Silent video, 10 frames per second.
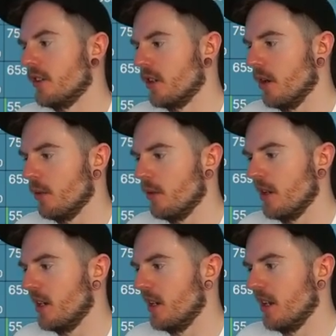So
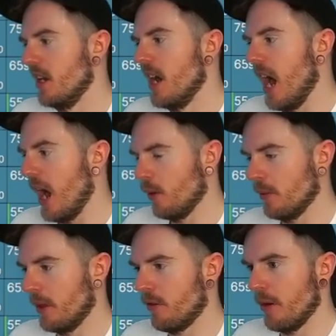I
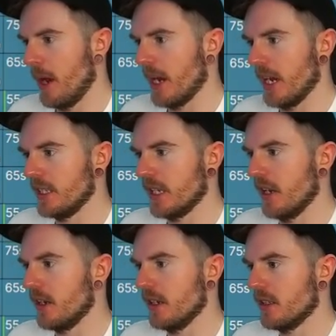wouldn't be three betting ace
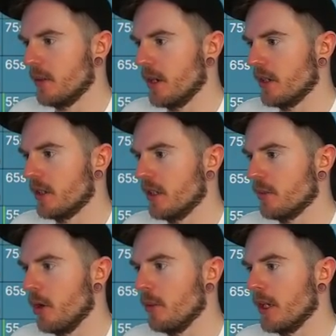ten here, to be honest, in the
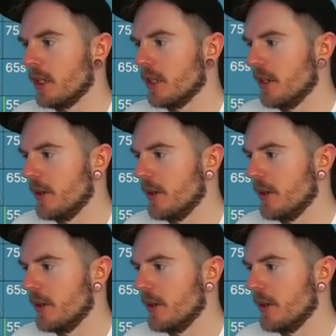small blind.